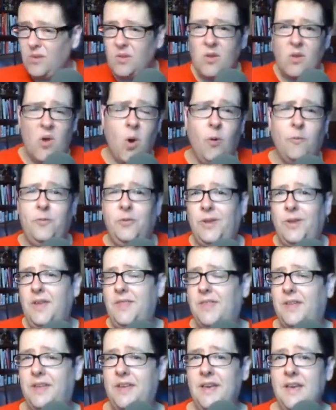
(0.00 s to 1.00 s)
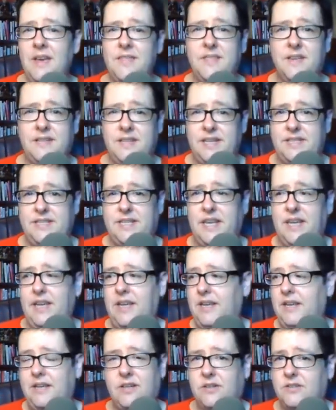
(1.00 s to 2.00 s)
Hopefully the
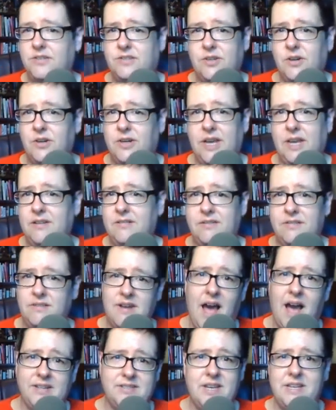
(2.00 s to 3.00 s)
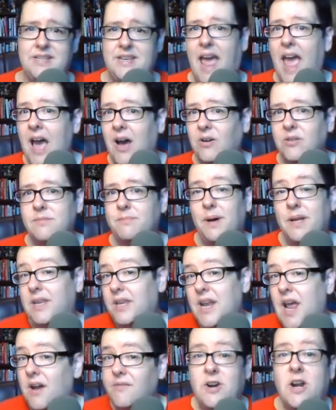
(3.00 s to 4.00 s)
DC Circuit knocks it down, but
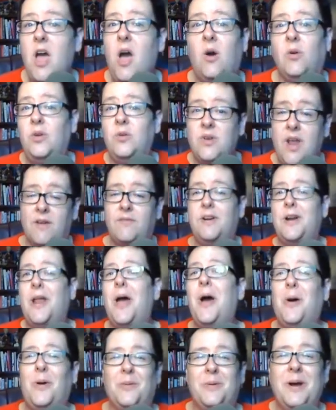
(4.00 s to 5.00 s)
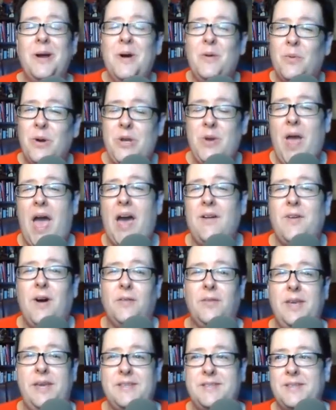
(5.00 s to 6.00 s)
you never know. You never know when you have all
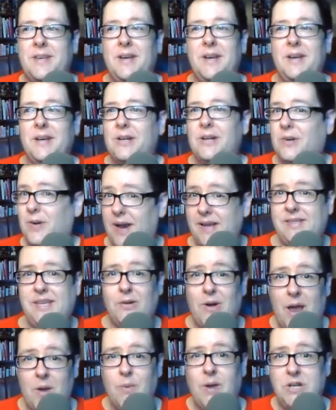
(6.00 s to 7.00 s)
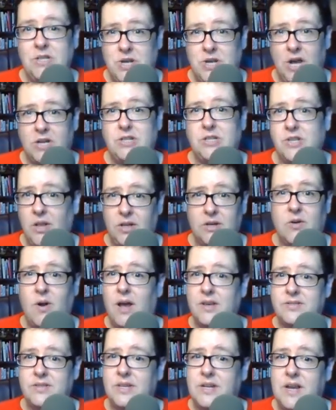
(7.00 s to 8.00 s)
these crazy right-wing judges all
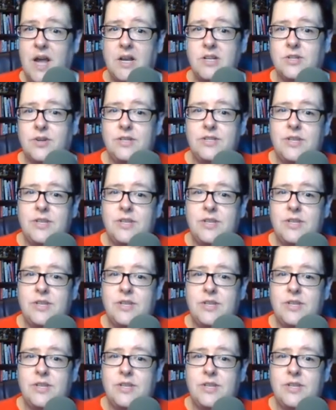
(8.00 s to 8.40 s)
across the country.